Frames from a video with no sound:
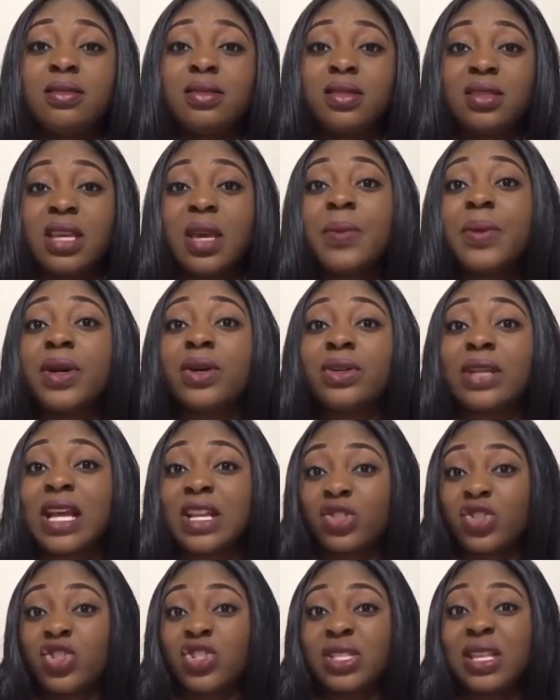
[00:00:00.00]
typical.
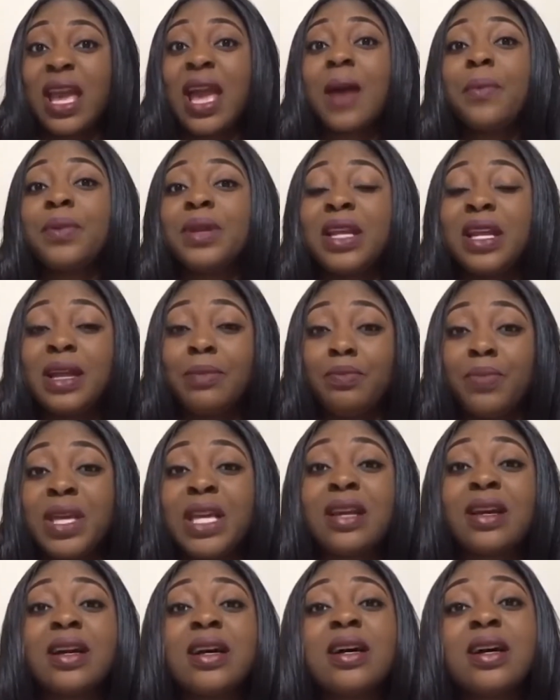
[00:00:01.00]
That's just happening
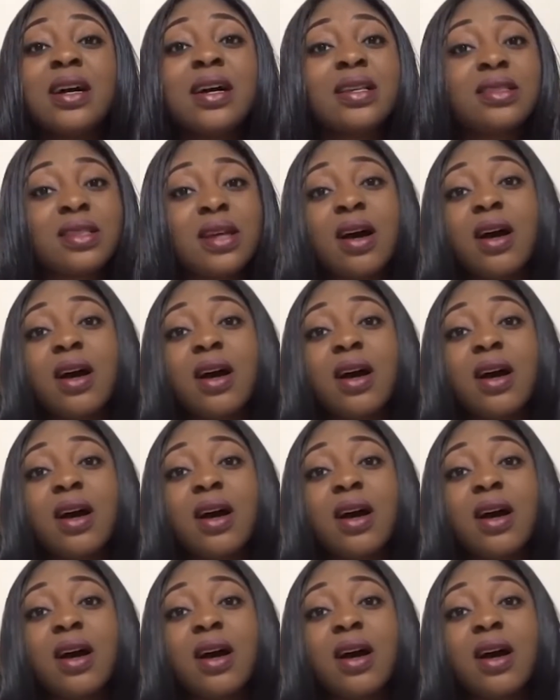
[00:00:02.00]
because